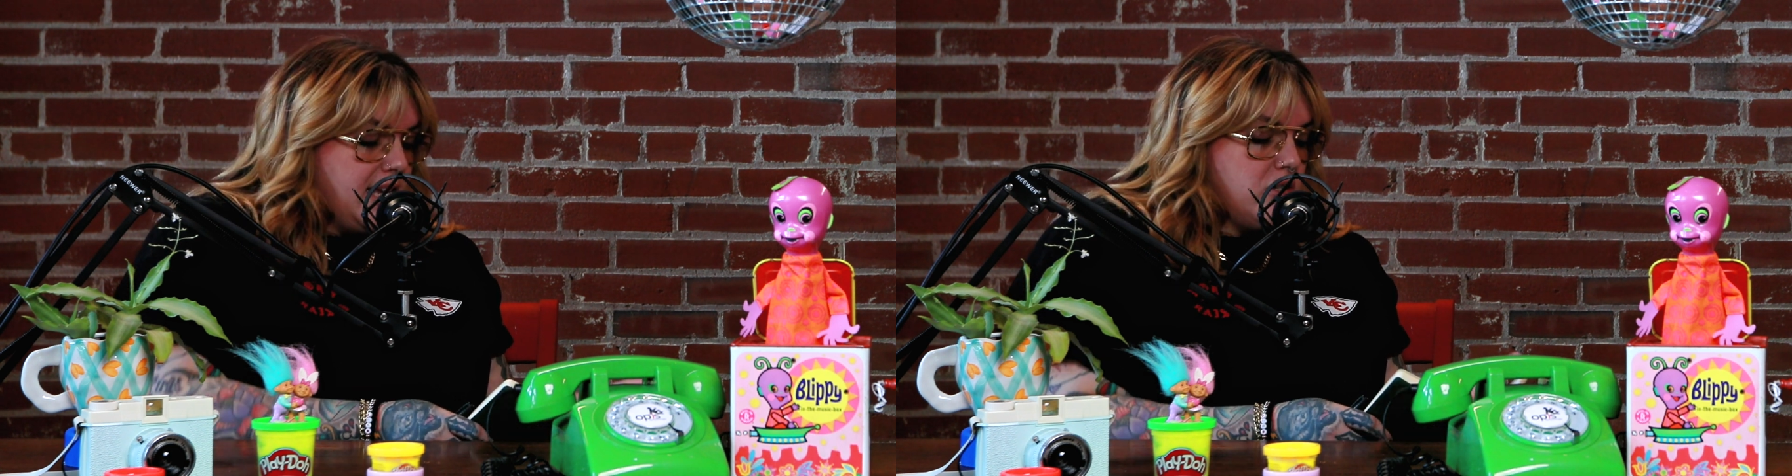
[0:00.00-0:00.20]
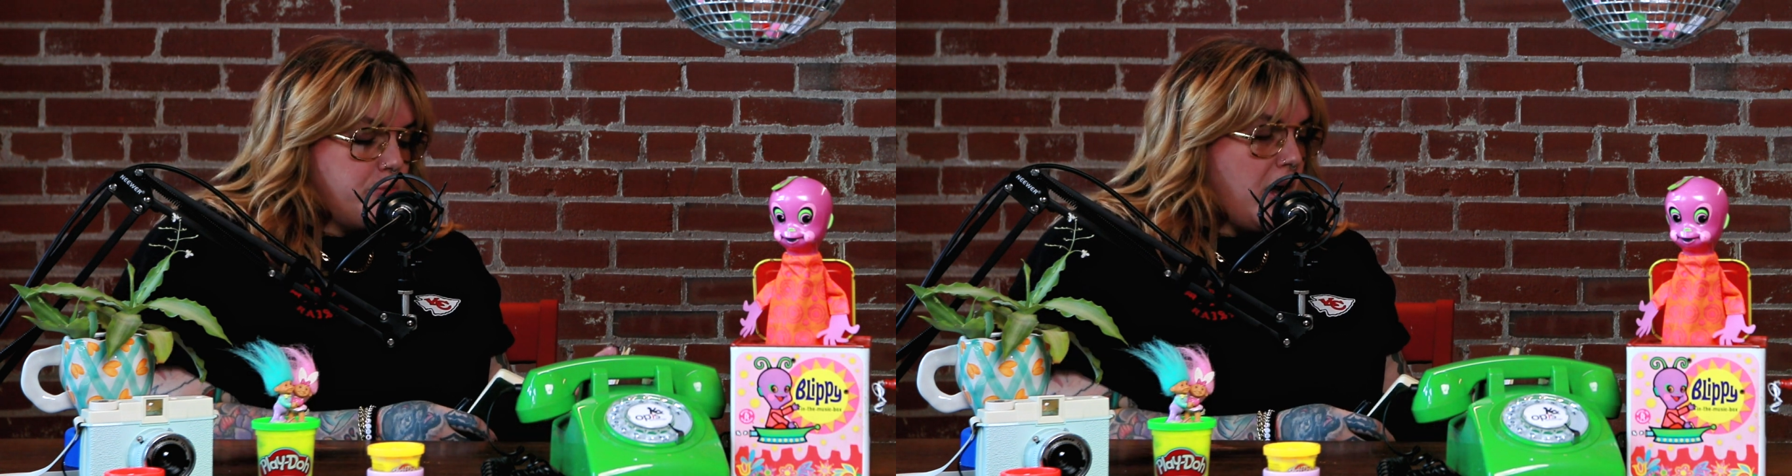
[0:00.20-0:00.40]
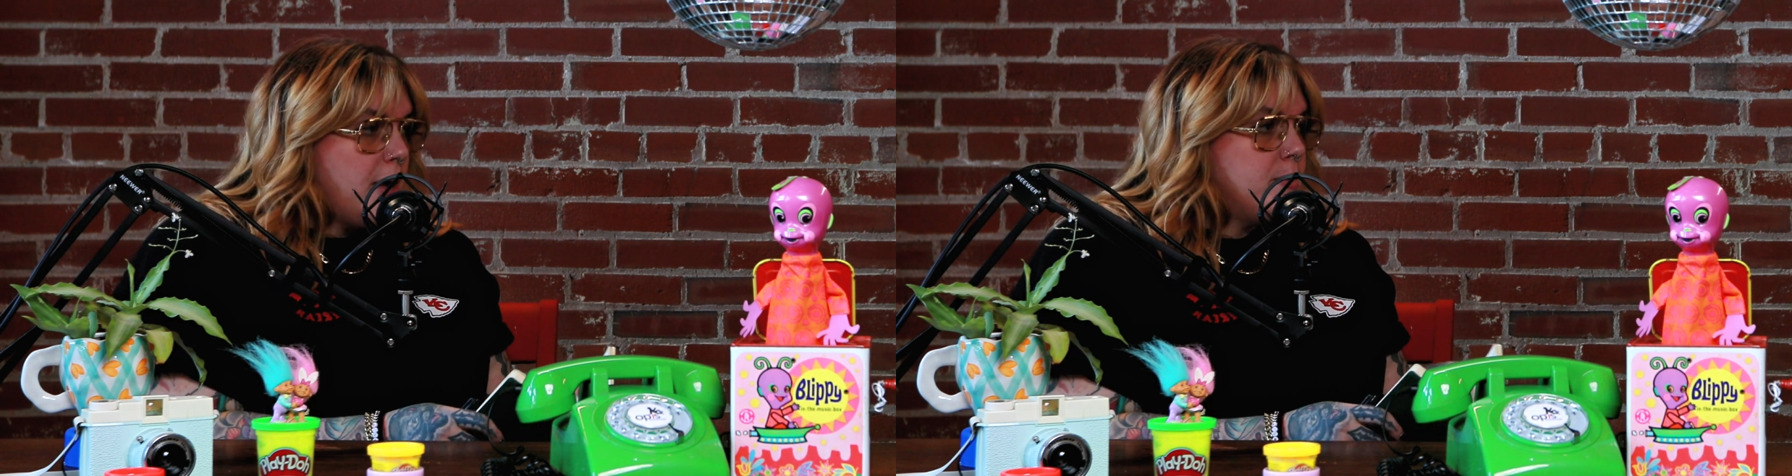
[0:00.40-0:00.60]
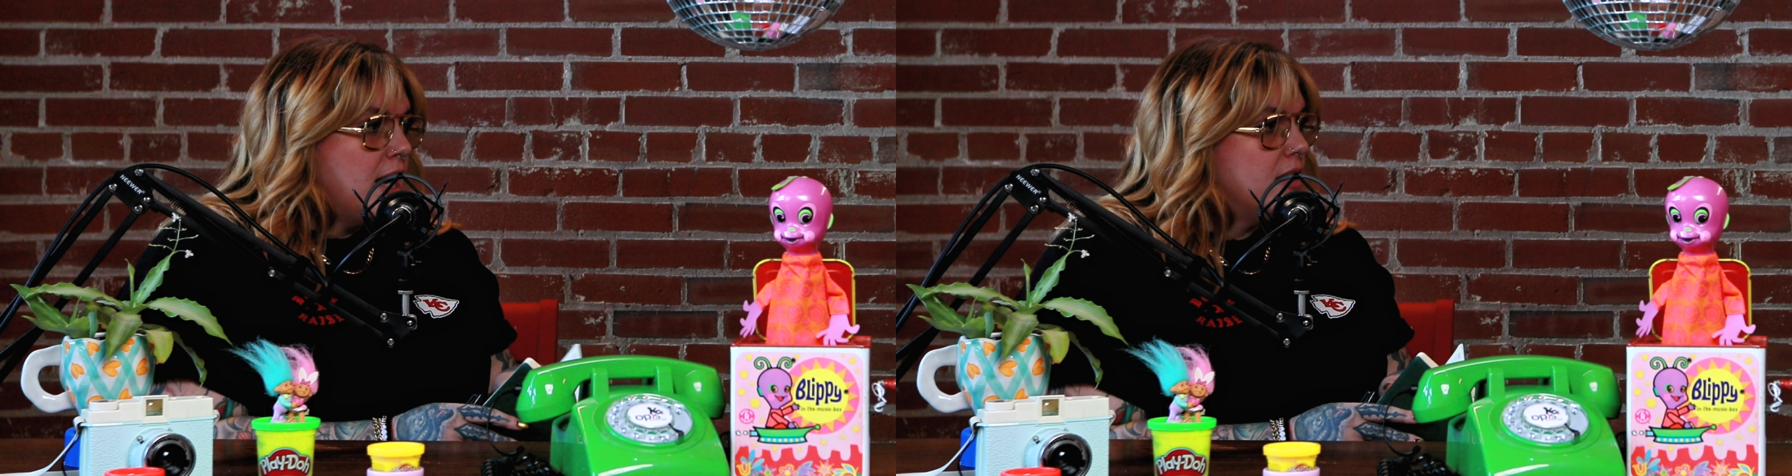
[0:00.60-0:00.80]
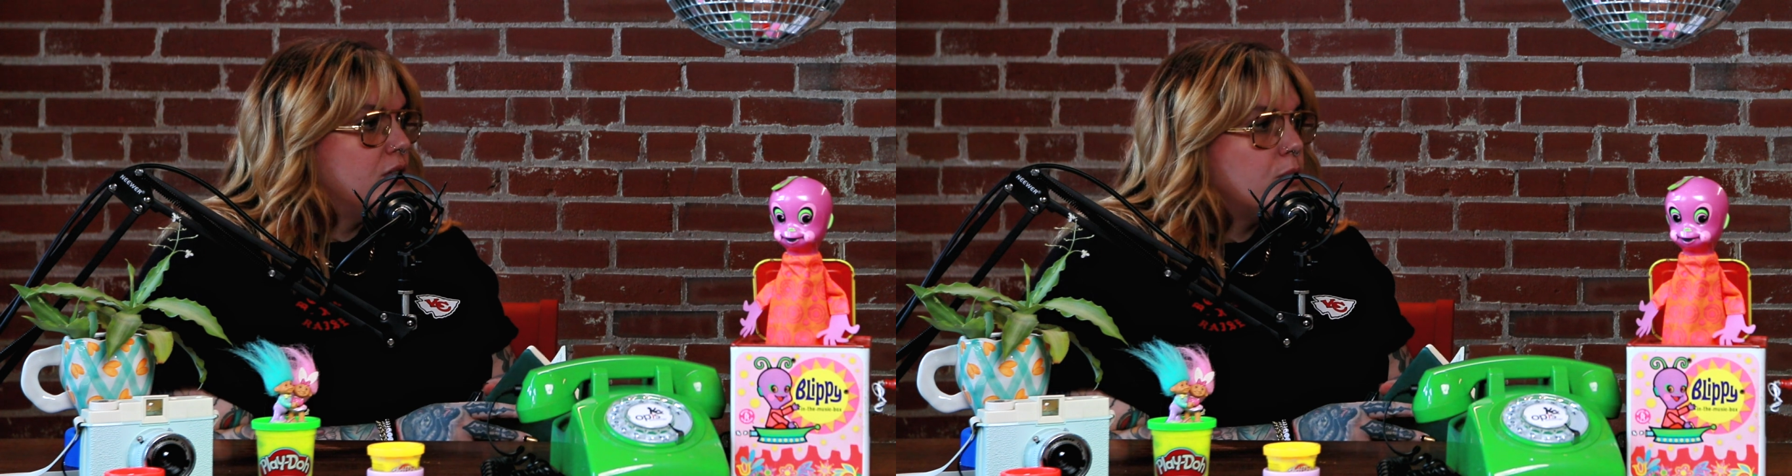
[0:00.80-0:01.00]
just popped
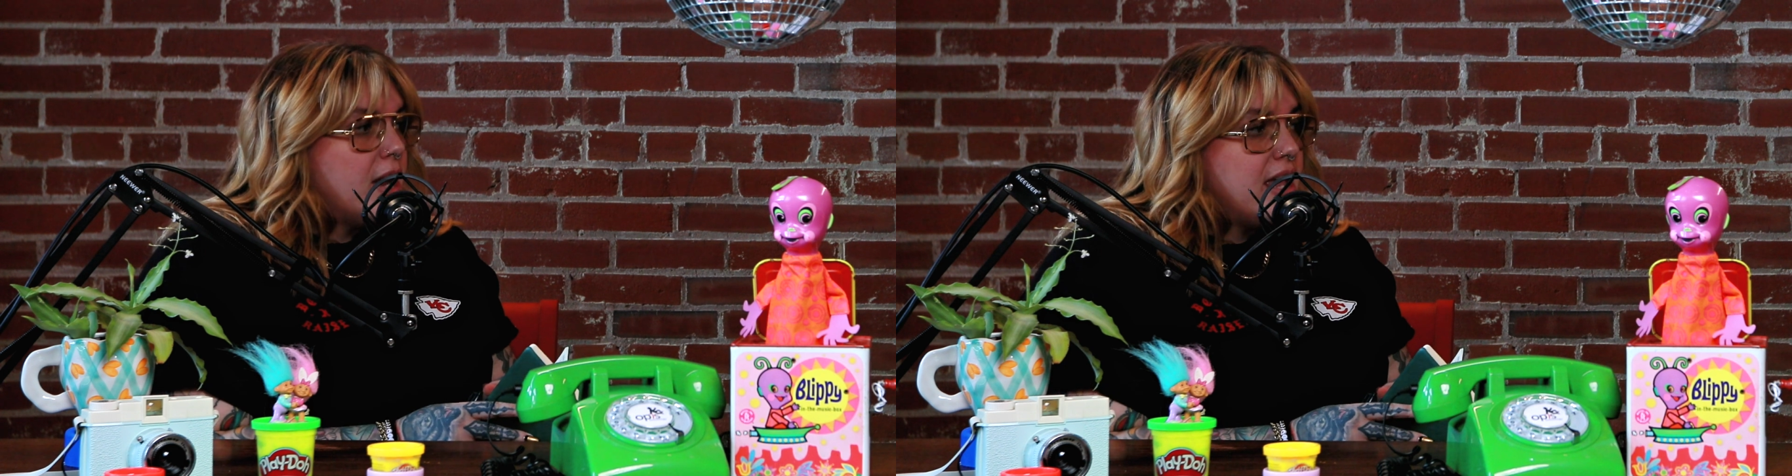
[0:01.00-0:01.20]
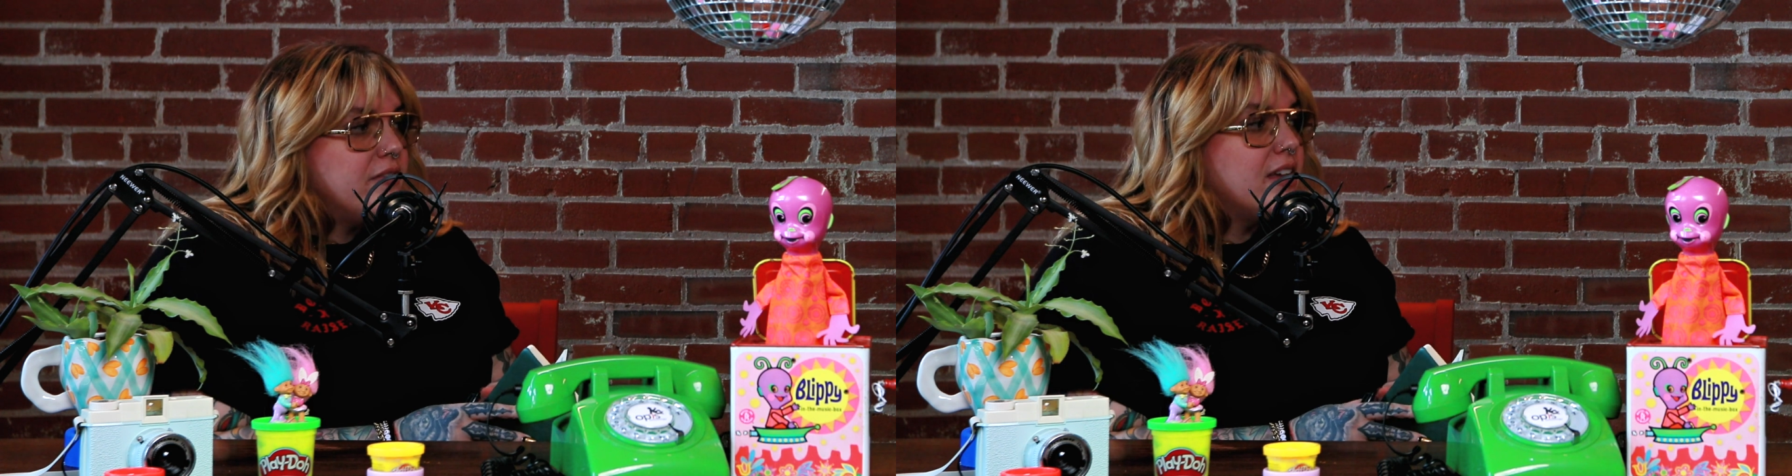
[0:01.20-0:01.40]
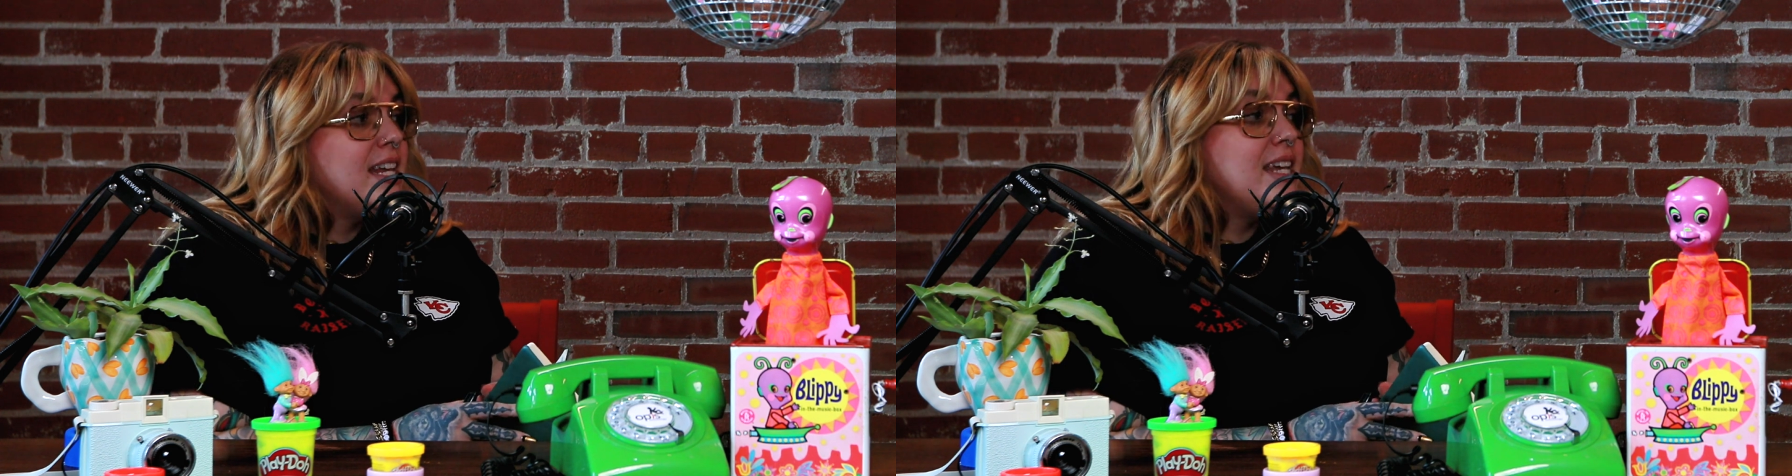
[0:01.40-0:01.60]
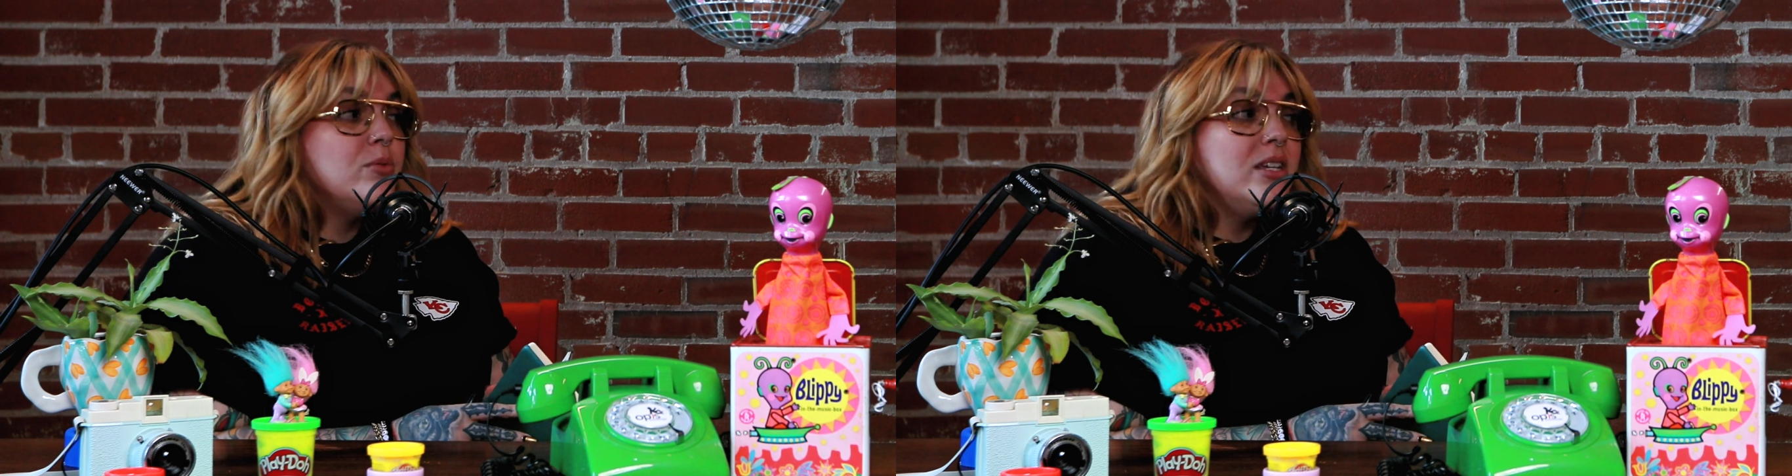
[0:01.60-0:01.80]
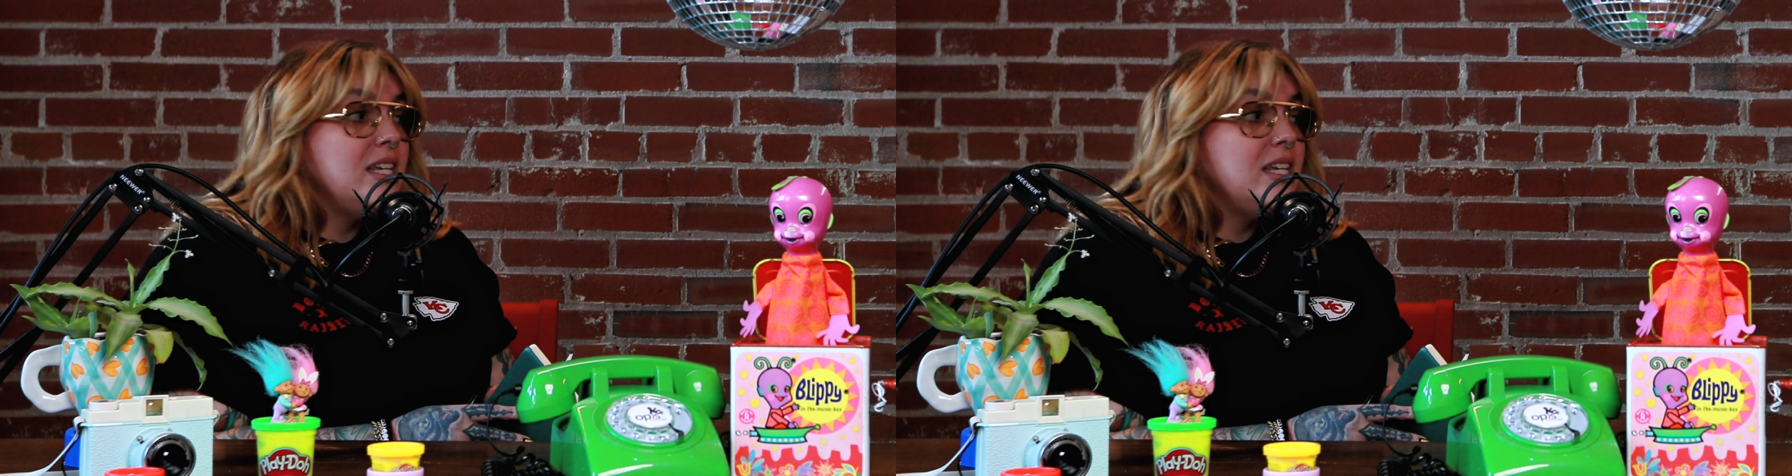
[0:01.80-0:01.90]
out of the grave. And he